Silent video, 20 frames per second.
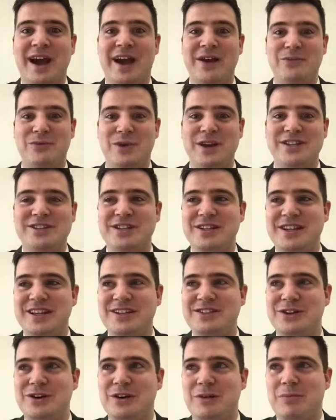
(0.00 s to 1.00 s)
I
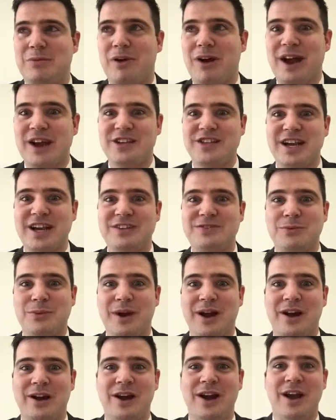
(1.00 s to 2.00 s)
recently took a project
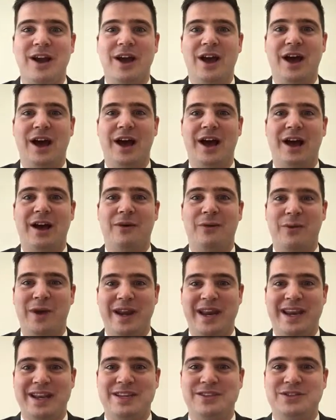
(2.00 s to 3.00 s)
where uh,
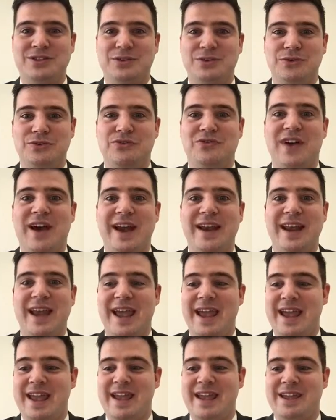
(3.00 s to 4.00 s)
we needed to find
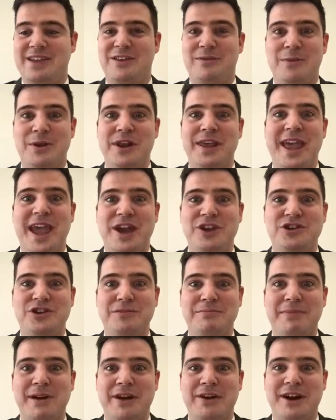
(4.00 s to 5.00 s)
a
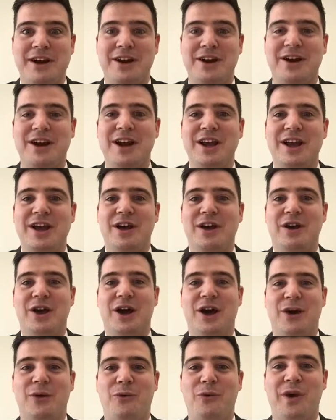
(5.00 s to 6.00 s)
communication barrier
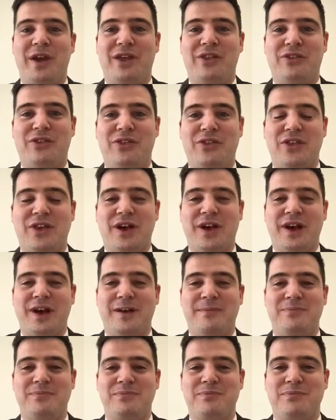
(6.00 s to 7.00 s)
uh, with
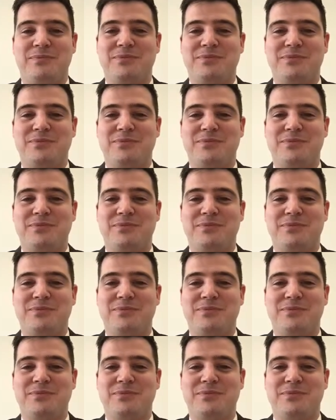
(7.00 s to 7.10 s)
um,